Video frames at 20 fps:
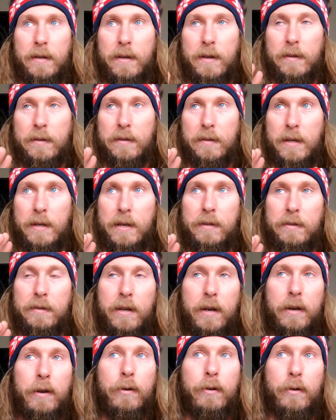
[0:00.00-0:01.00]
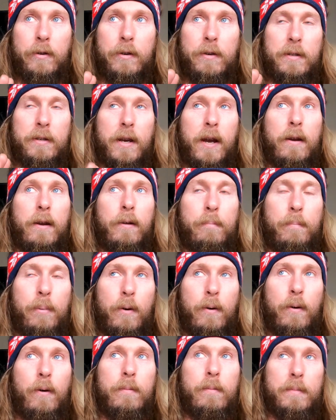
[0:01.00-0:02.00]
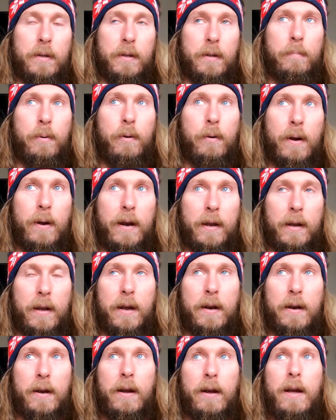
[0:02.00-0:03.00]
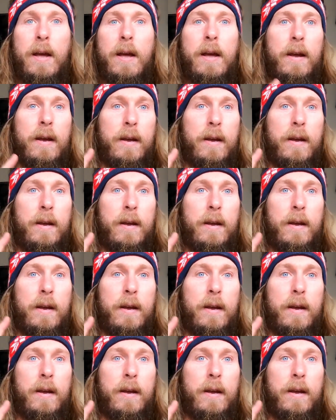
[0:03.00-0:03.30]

is the Sigurd cycle poems and the Poetic Edda,